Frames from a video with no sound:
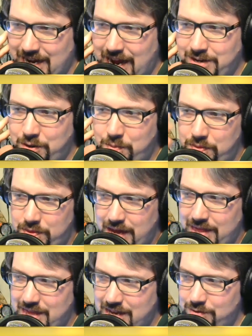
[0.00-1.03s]
I, I don't,
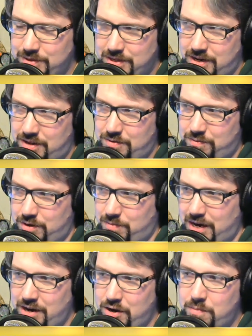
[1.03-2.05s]
I think it was another one,
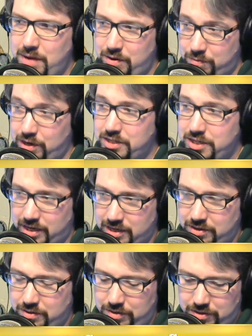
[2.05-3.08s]
but I know Mike
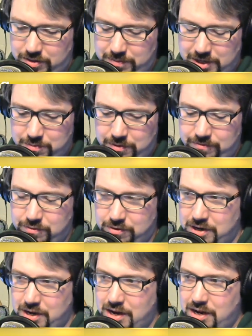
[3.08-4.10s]
Wojciech, you, you mentioned
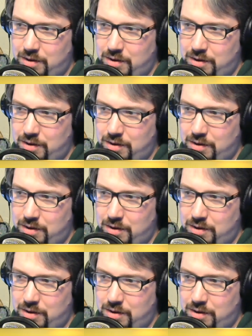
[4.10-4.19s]
before,